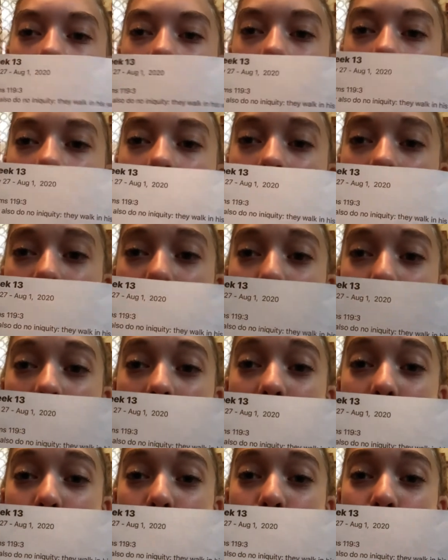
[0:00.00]
And then we have
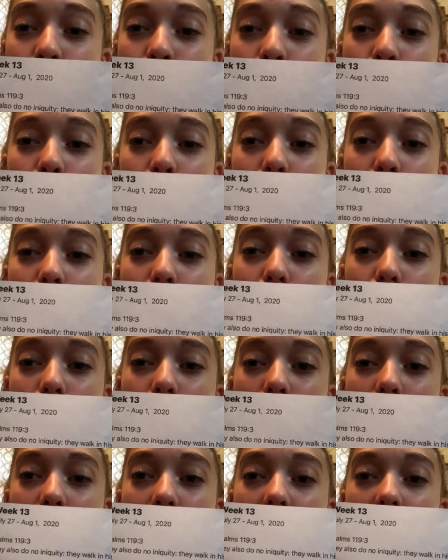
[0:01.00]
a super
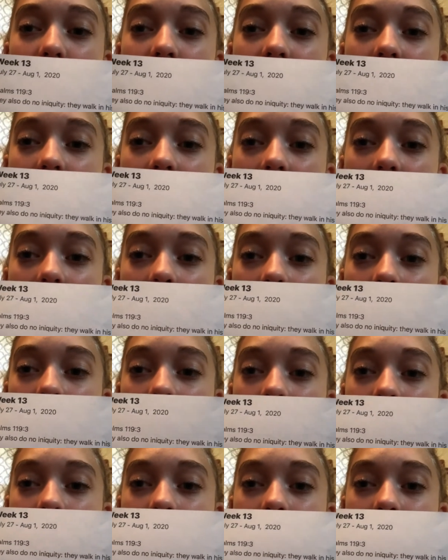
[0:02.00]
short verse today.
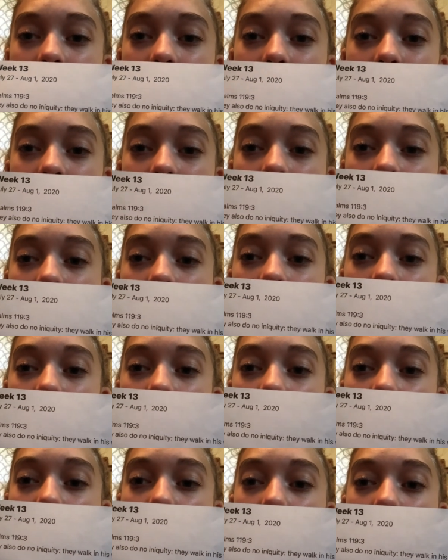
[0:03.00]

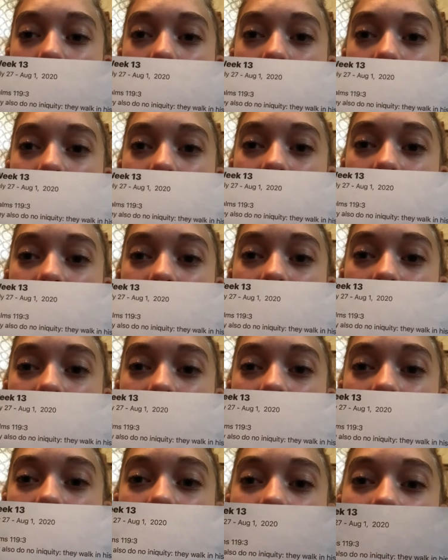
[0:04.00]
So,
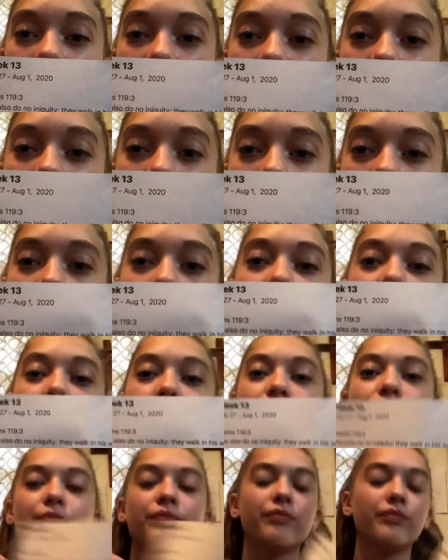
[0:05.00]
yeah.
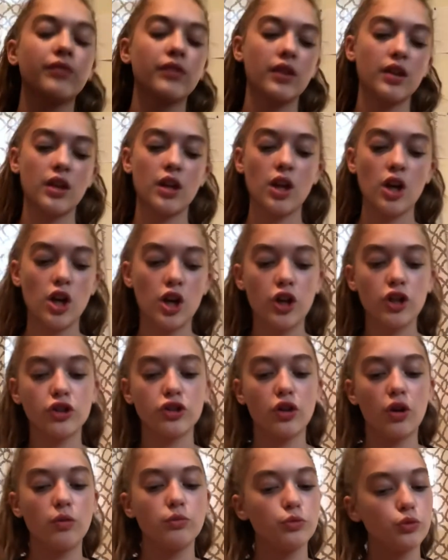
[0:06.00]

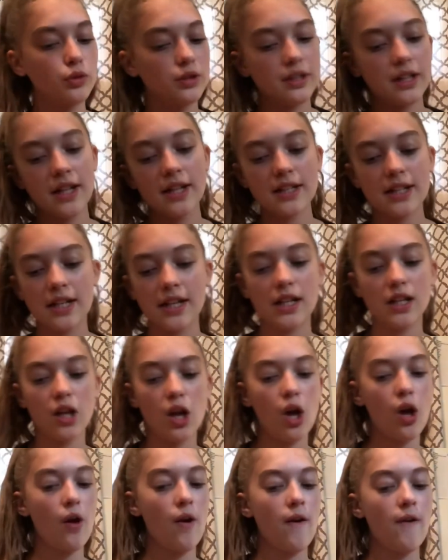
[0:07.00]
Psalms 119,
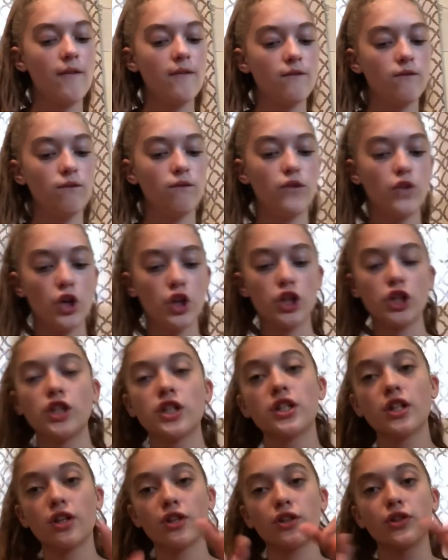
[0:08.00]
verse
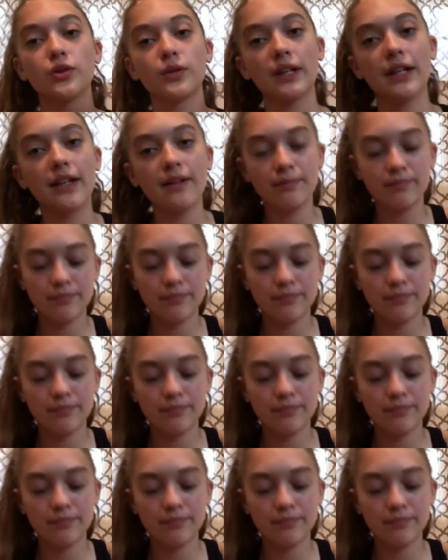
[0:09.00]
3.